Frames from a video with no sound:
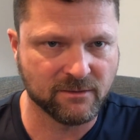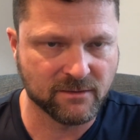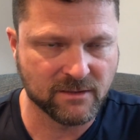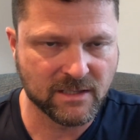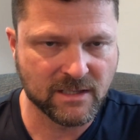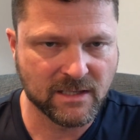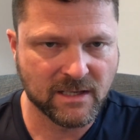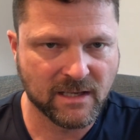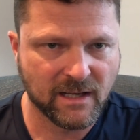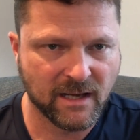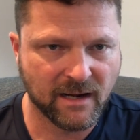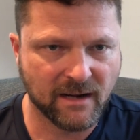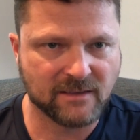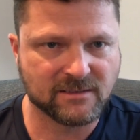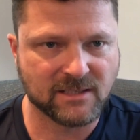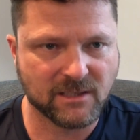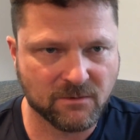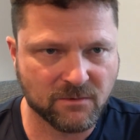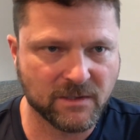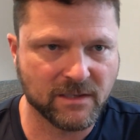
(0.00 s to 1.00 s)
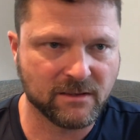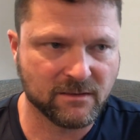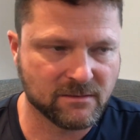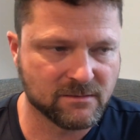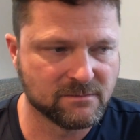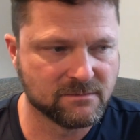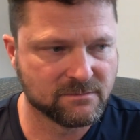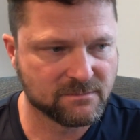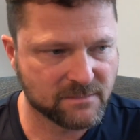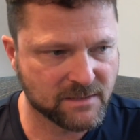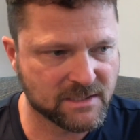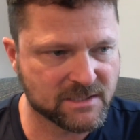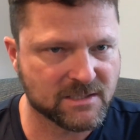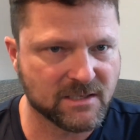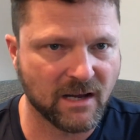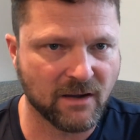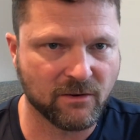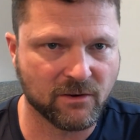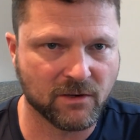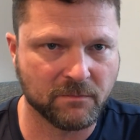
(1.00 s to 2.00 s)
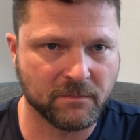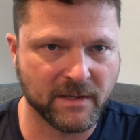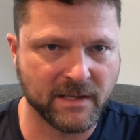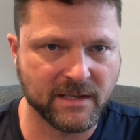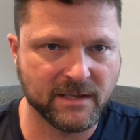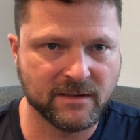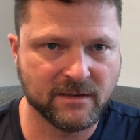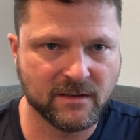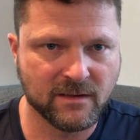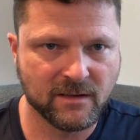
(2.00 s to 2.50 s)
And I was like, well, it's not going to be